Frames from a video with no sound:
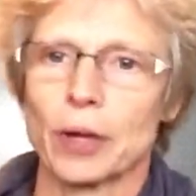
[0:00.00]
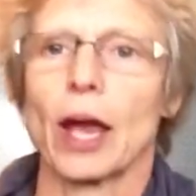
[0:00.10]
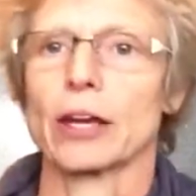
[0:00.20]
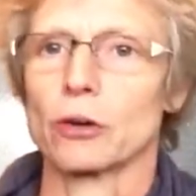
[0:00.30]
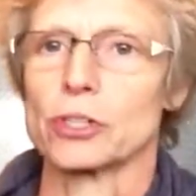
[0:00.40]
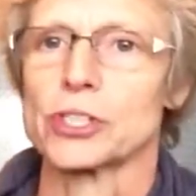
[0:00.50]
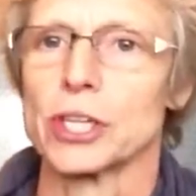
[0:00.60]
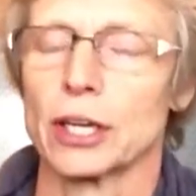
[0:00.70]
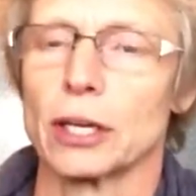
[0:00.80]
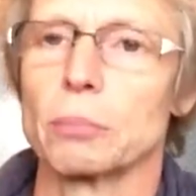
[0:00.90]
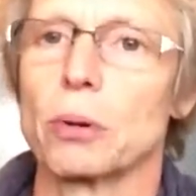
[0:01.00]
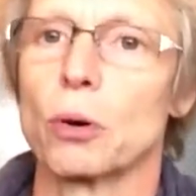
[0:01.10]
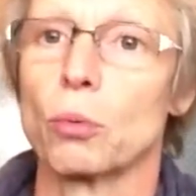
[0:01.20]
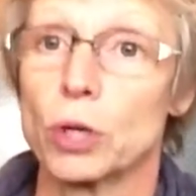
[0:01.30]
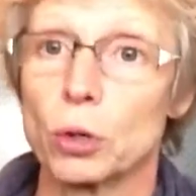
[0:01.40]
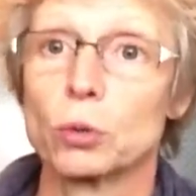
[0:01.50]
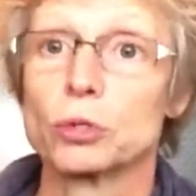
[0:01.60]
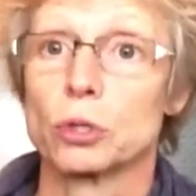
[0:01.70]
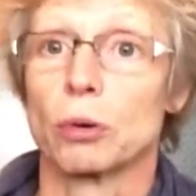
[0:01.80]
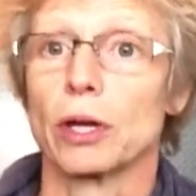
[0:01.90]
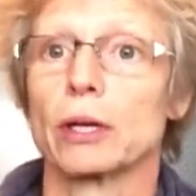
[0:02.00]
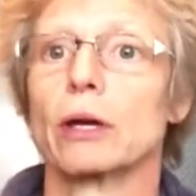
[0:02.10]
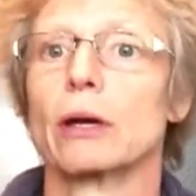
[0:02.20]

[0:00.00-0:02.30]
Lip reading: I know it's silly, but we all do it,